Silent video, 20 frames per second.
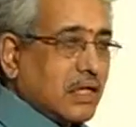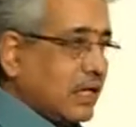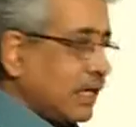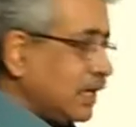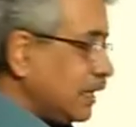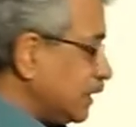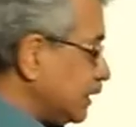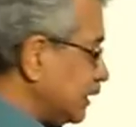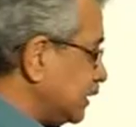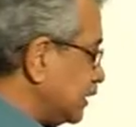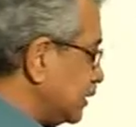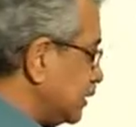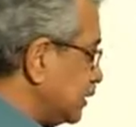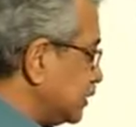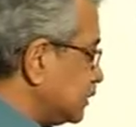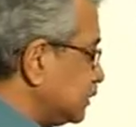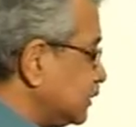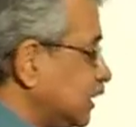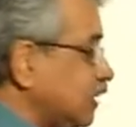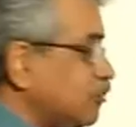and
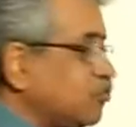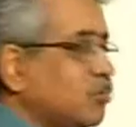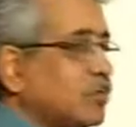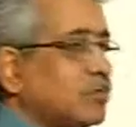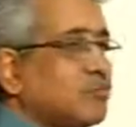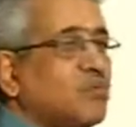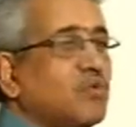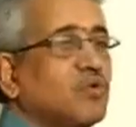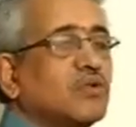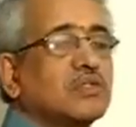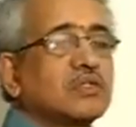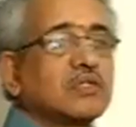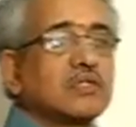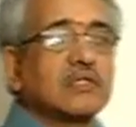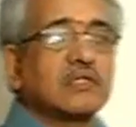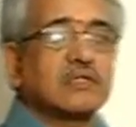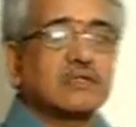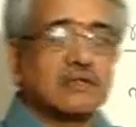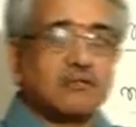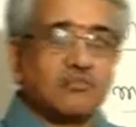therefore more
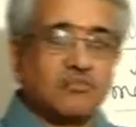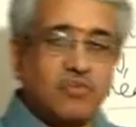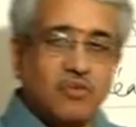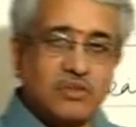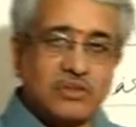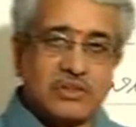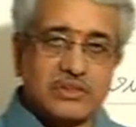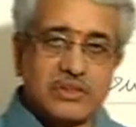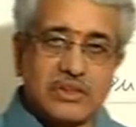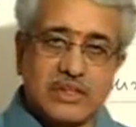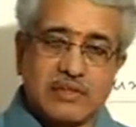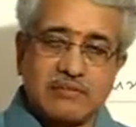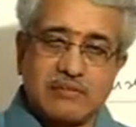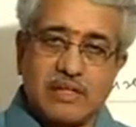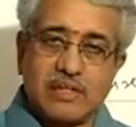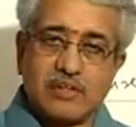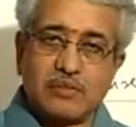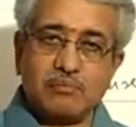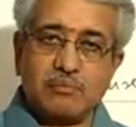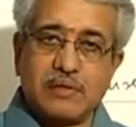force is
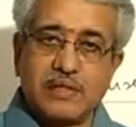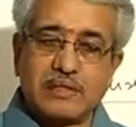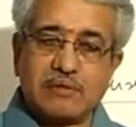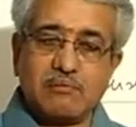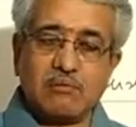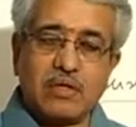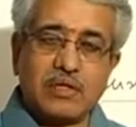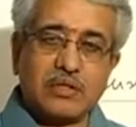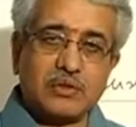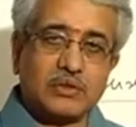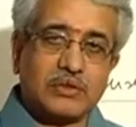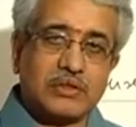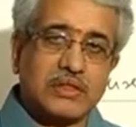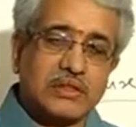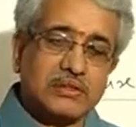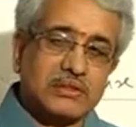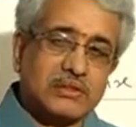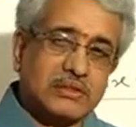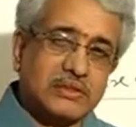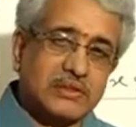required to make the body
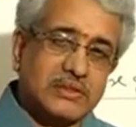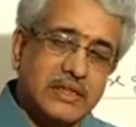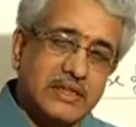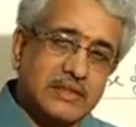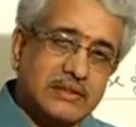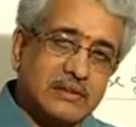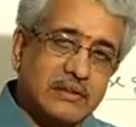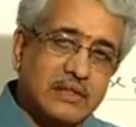change its state,